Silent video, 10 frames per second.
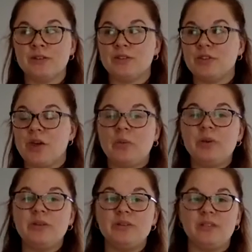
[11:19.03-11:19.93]
So that
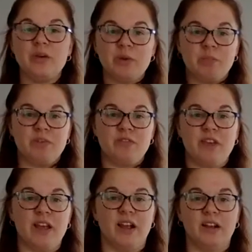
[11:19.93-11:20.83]
wouldn't be
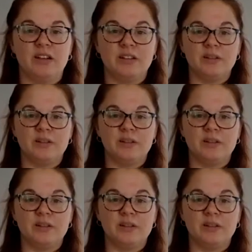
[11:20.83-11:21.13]
fair.